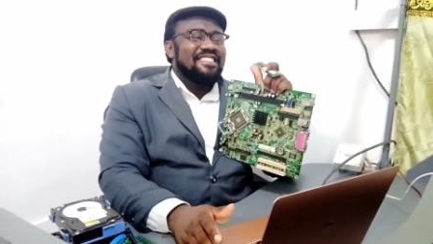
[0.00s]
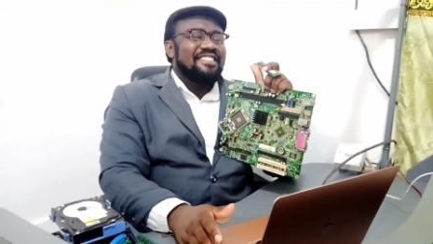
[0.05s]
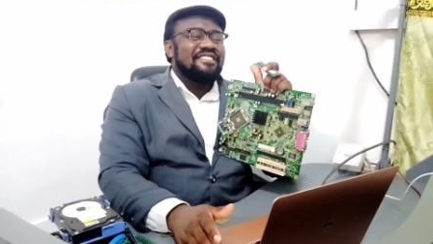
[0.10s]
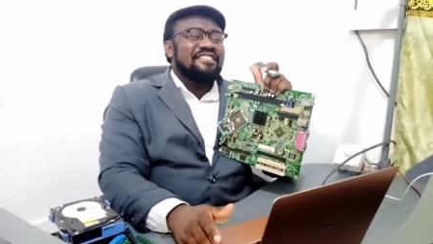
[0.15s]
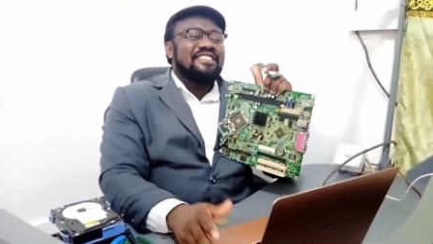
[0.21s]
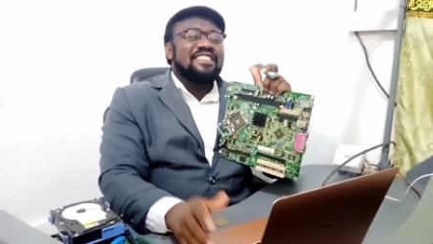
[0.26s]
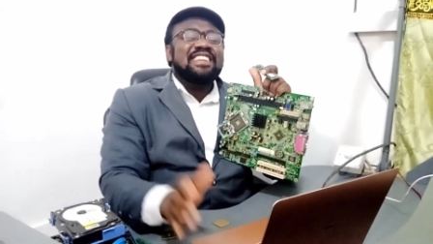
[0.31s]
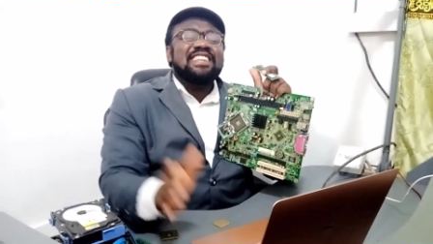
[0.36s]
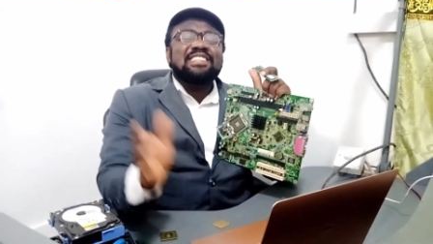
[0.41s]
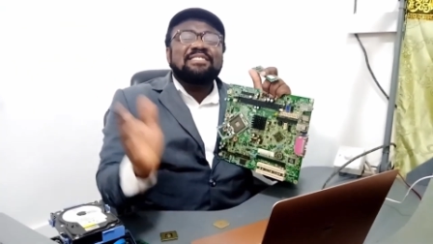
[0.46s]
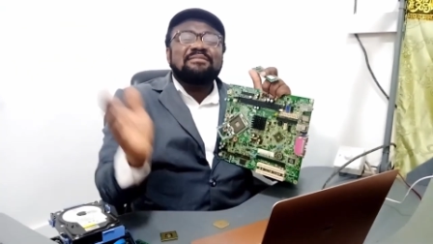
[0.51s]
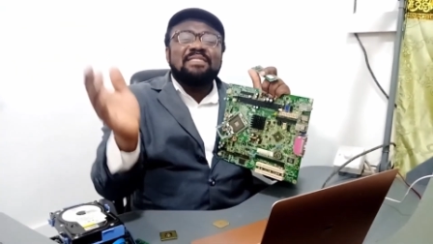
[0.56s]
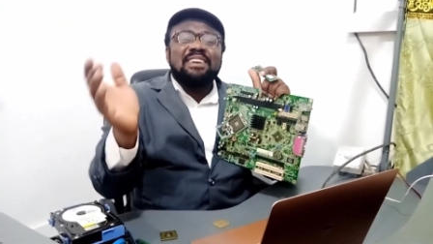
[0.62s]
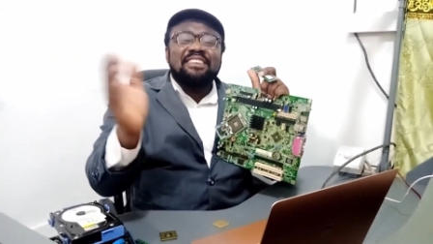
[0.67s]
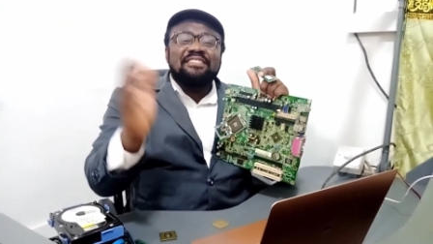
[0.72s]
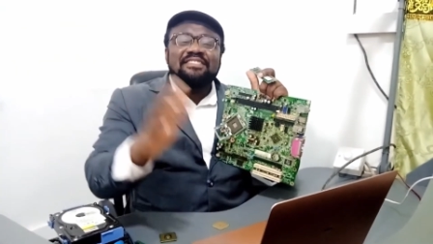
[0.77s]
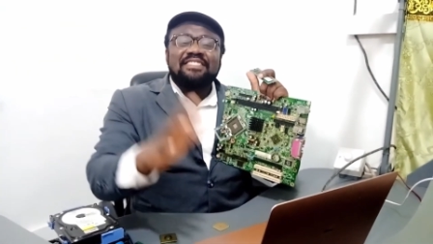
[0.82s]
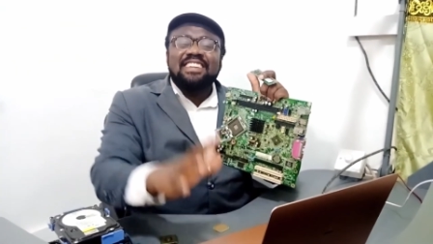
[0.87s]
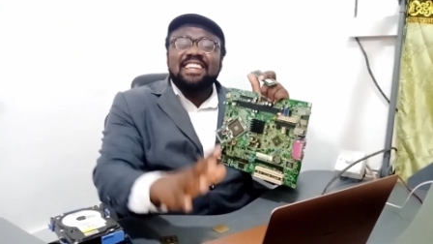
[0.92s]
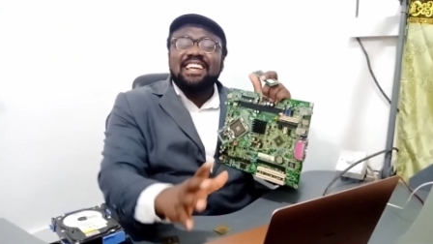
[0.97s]
Finish
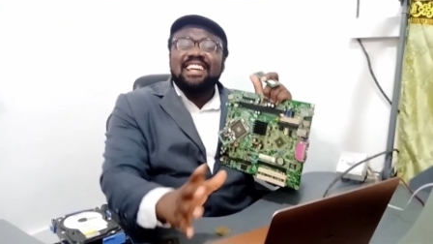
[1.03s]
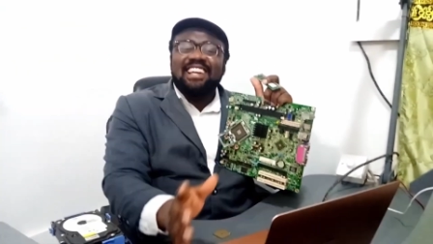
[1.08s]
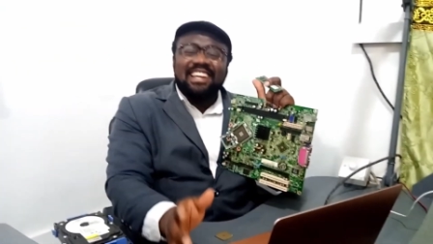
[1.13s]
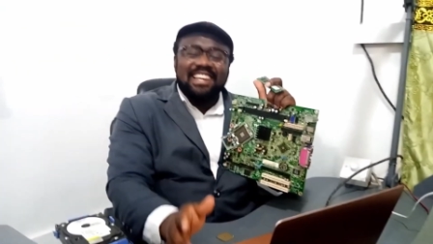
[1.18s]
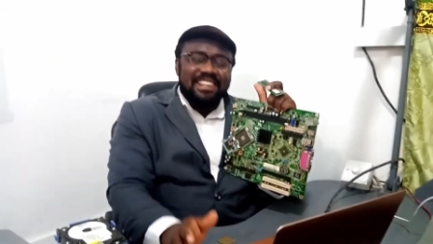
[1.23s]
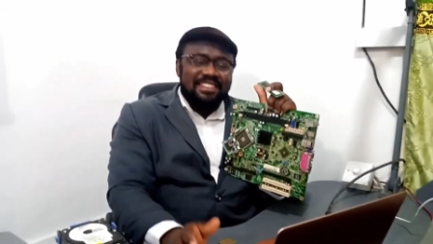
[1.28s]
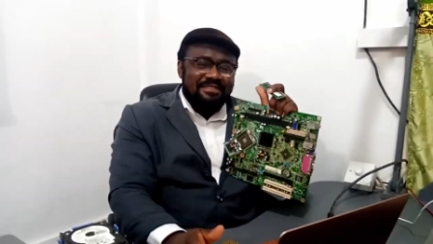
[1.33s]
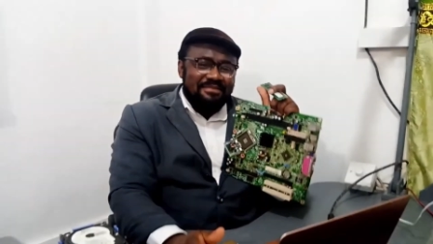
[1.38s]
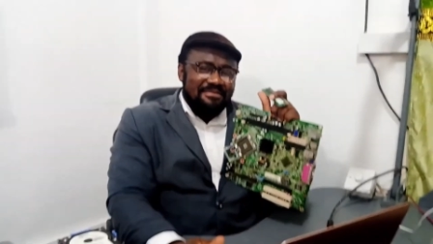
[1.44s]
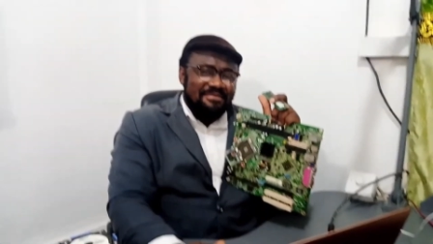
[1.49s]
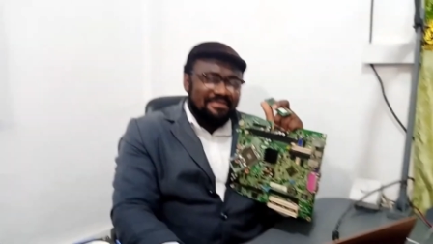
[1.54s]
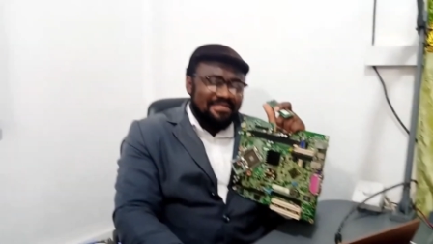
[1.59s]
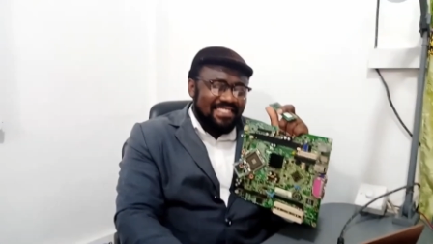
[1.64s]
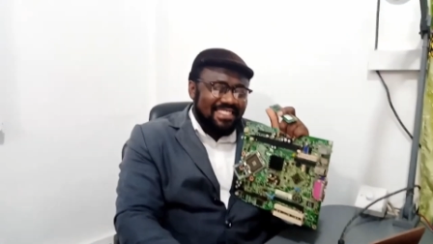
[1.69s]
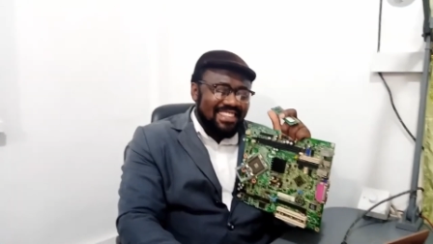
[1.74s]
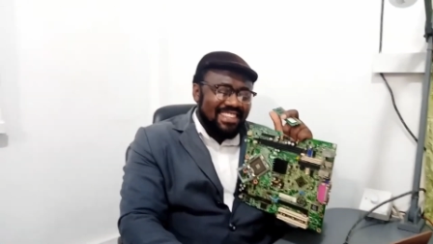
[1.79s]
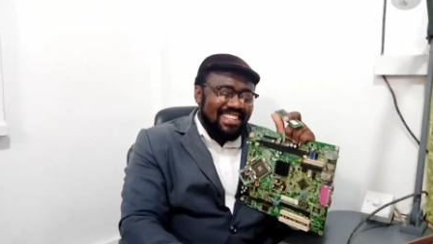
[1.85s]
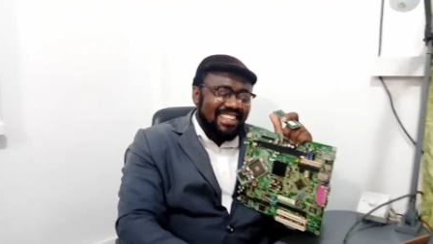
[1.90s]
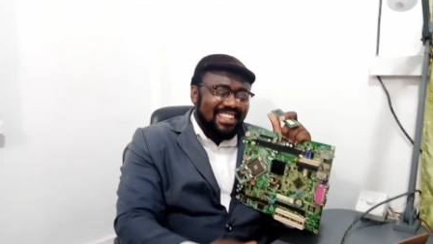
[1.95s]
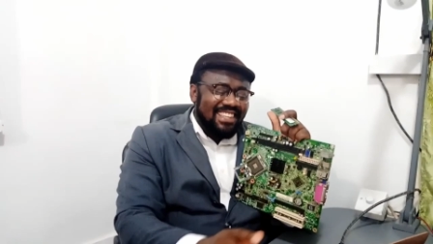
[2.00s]
bathing and come,
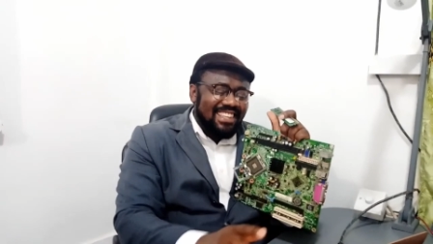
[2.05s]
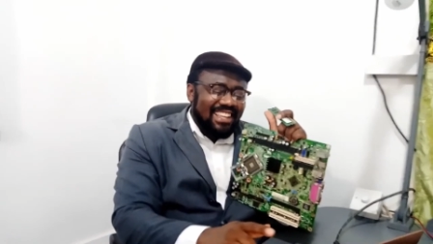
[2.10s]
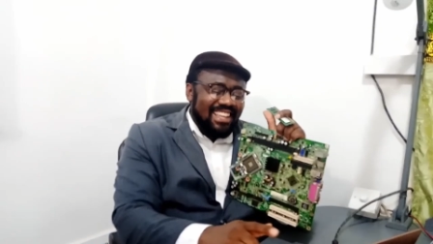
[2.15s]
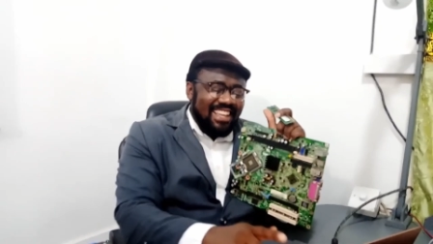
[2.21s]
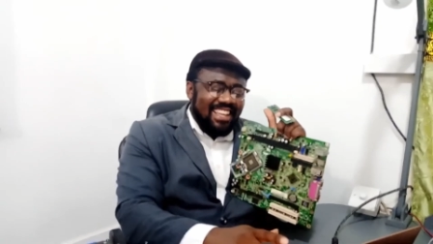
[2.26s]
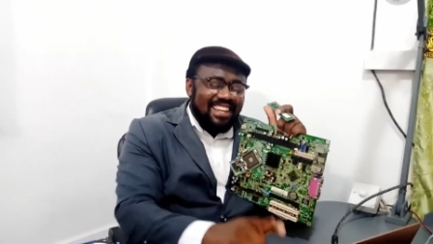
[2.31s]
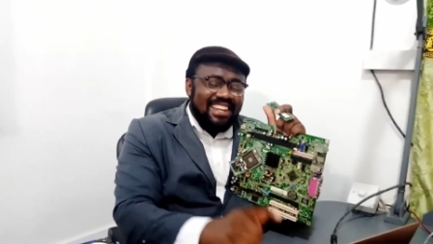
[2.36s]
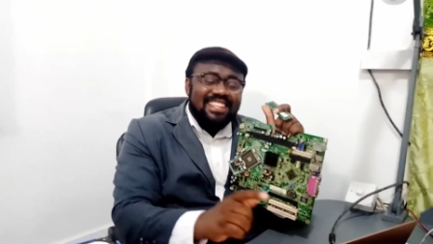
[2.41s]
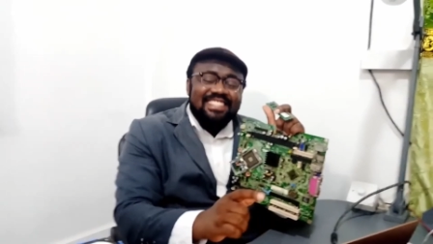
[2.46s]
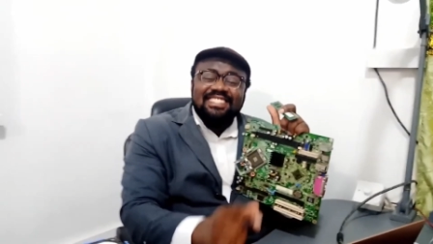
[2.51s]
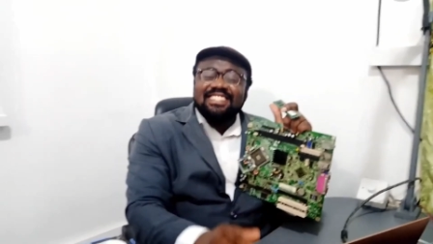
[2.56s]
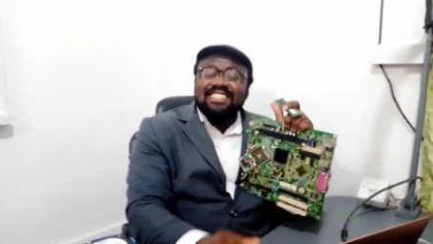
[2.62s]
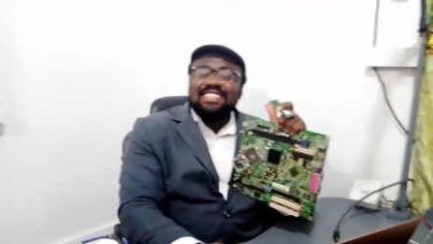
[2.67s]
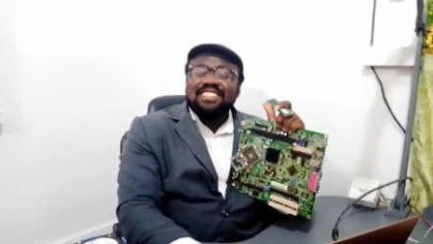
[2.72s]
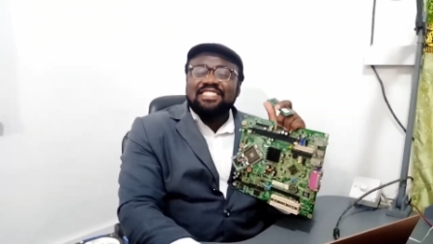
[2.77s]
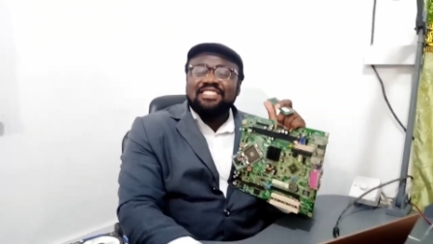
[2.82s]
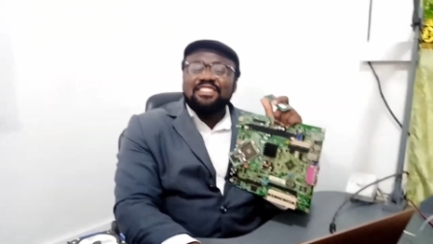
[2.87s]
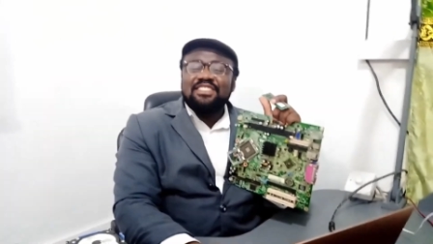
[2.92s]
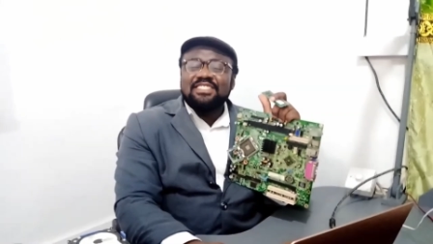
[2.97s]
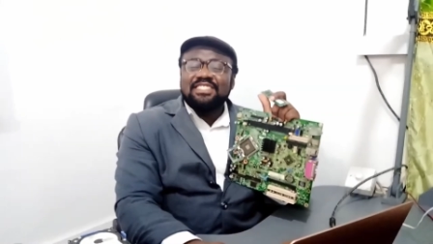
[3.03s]
and the thing
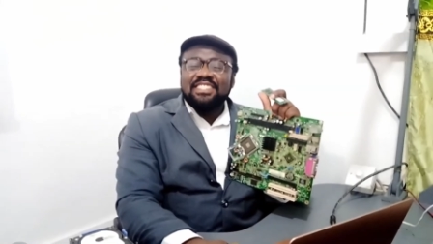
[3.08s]
is